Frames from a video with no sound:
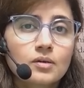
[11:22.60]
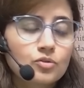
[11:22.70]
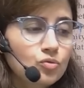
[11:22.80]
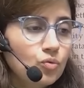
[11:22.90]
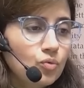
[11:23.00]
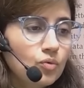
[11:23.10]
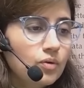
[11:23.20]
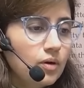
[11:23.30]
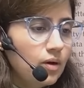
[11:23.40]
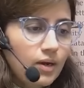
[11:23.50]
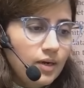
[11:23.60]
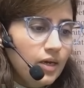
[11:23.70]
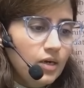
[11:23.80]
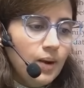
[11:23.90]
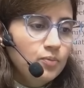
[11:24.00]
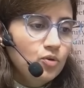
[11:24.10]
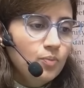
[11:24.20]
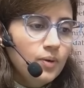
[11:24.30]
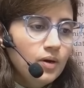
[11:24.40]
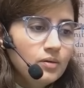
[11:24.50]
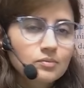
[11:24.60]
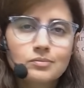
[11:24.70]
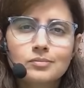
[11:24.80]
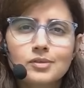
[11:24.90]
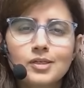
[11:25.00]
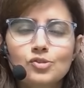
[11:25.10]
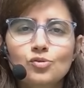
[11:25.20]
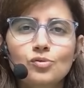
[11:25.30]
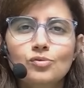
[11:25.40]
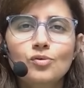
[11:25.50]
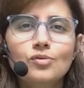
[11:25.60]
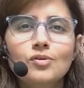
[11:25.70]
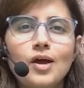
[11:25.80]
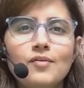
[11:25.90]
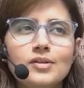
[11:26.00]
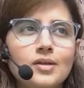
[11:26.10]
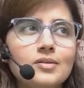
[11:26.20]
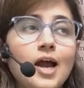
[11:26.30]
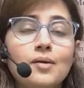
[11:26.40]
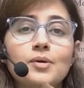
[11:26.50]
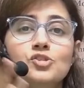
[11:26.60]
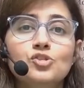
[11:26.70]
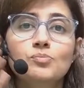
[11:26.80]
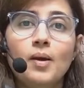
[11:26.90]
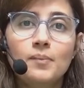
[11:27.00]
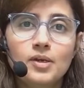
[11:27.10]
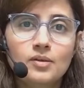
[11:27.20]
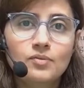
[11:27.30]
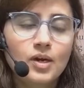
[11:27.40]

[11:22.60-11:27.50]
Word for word: So, and our laptop are, it's not, not, not having that, that much memory.